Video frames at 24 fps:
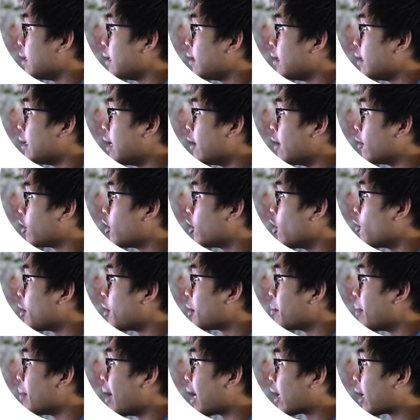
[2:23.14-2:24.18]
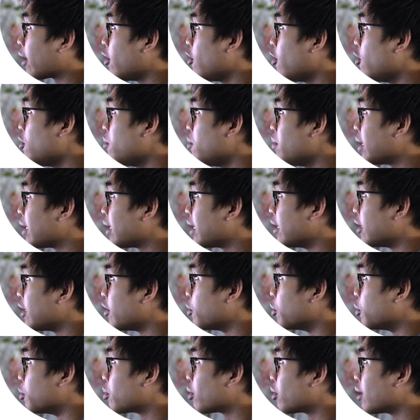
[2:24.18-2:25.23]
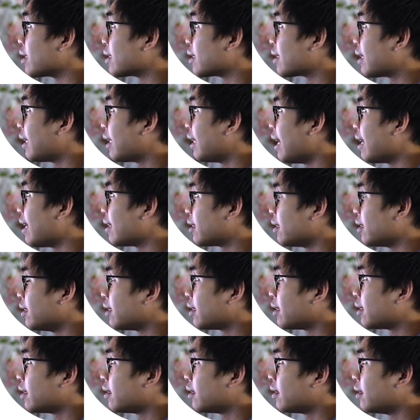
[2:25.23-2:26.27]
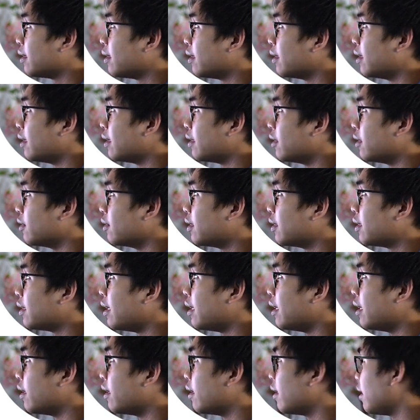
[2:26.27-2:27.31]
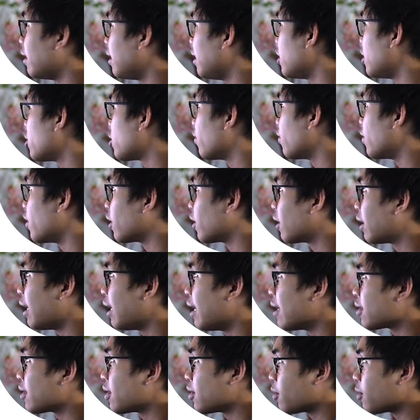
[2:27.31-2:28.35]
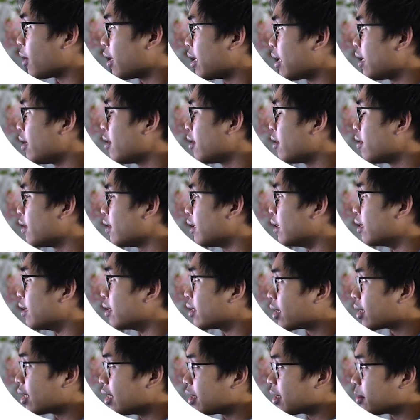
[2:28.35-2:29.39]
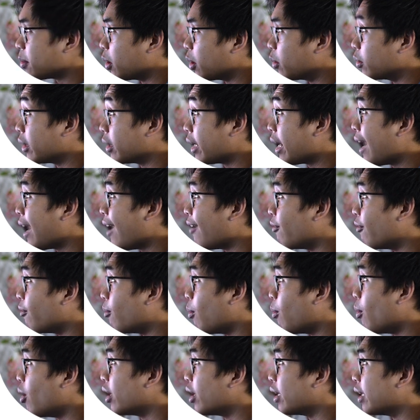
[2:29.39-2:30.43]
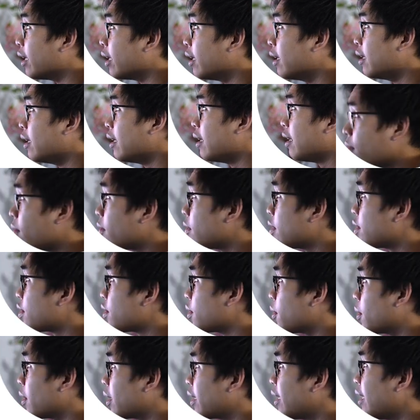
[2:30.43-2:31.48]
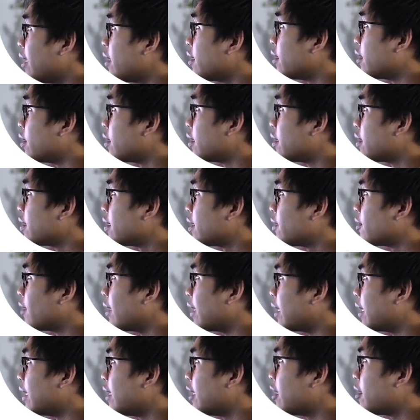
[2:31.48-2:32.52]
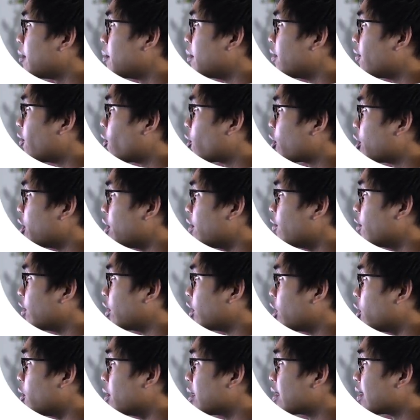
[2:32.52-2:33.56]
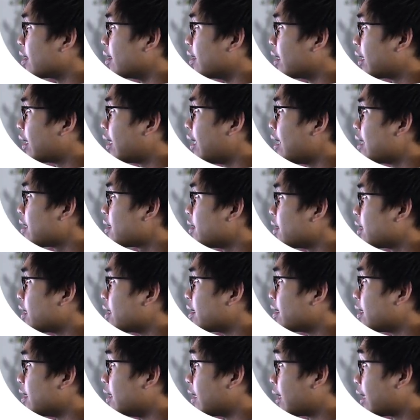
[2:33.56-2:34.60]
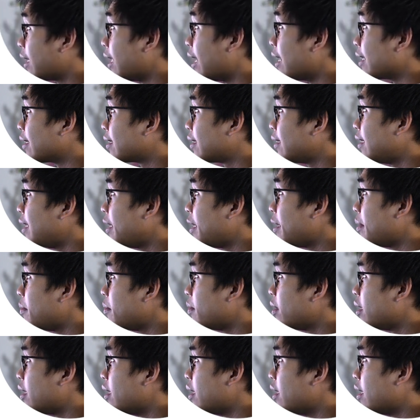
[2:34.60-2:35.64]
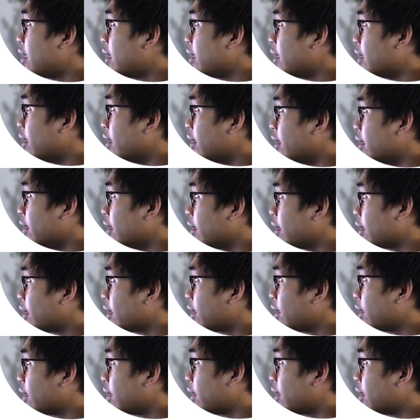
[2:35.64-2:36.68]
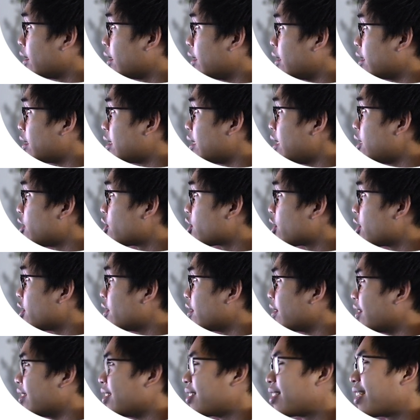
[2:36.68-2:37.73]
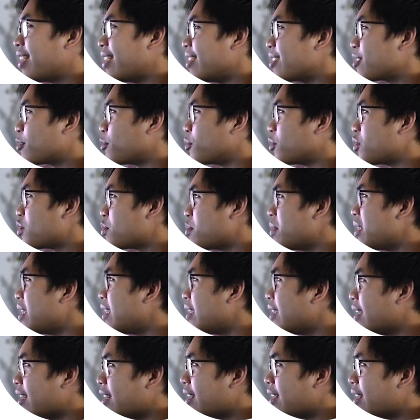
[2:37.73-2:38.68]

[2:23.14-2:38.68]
Now, going back home, again, you would press classes. Then you'd see each of your classes right here. In this case, we only have one. So again, you can see right here, before you even go inside the class, you can see the class name, the teacher, in this case, it's me.